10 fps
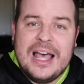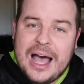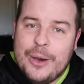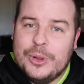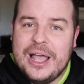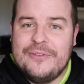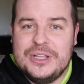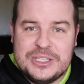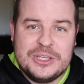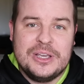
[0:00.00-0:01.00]
I will have
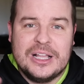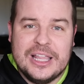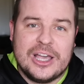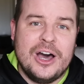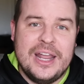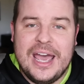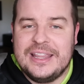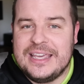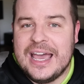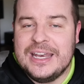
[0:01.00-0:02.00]
it so you can click on it
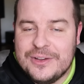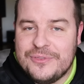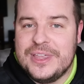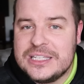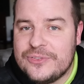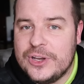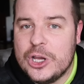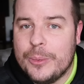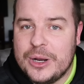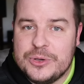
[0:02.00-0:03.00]
at the end of this
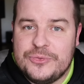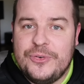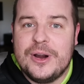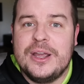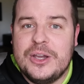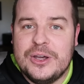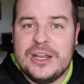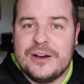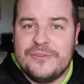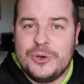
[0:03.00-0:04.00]
video, but it was a very good
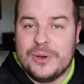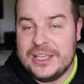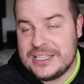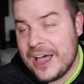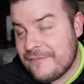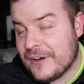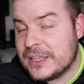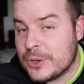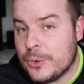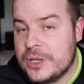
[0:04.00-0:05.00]
interview, or at least I
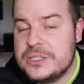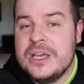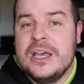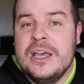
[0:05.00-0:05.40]
felt it was.